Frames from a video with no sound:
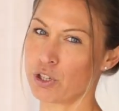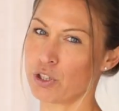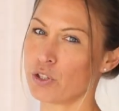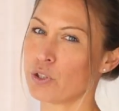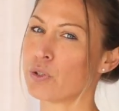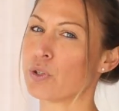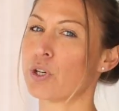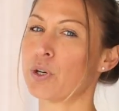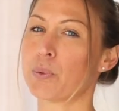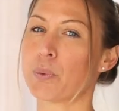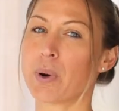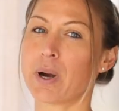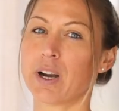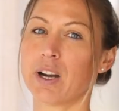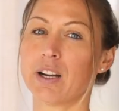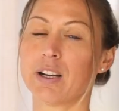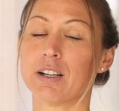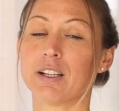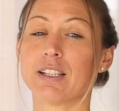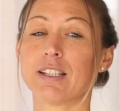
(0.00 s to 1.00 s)
you're
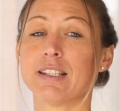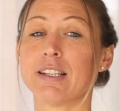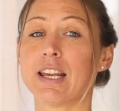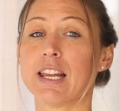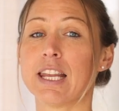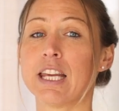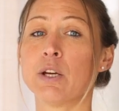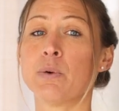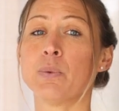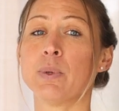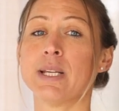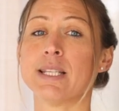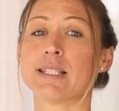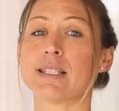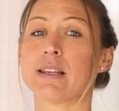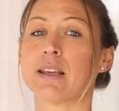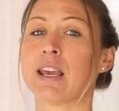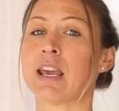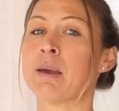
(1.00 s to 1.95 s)
aware, dealing with